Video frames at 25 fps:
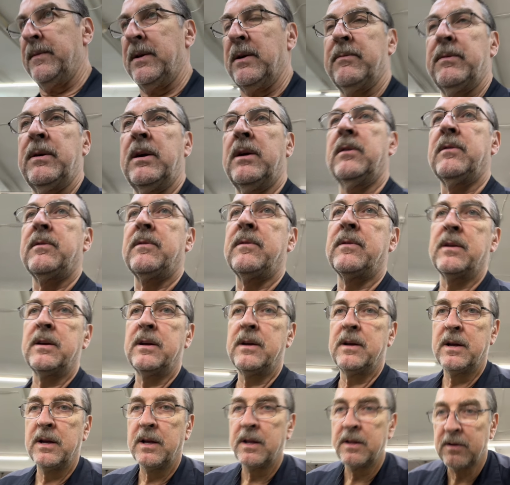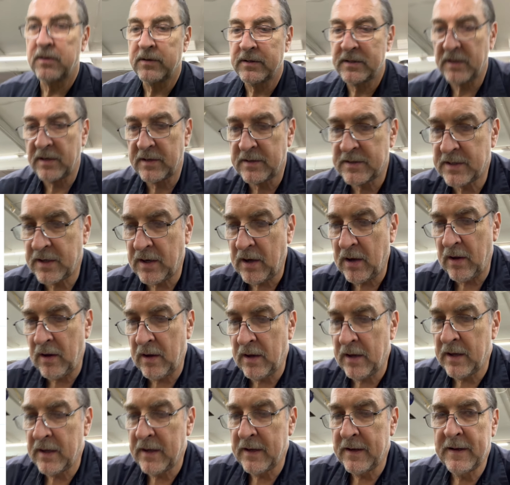there we go. There's our stall.
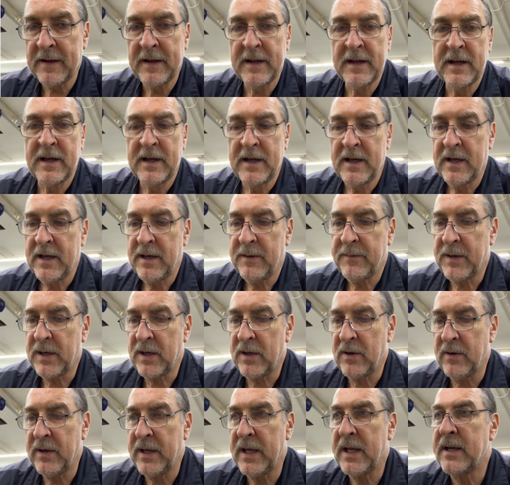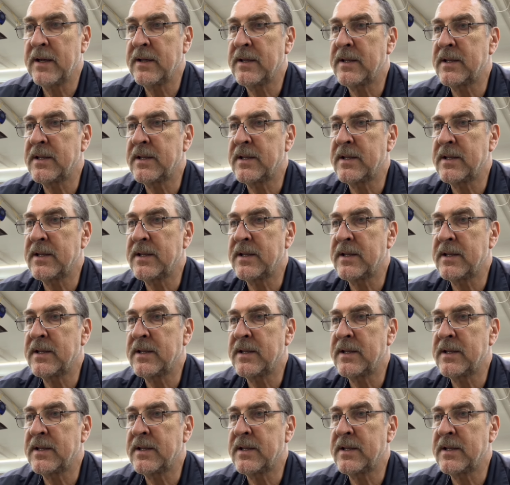I'm going to go ahead and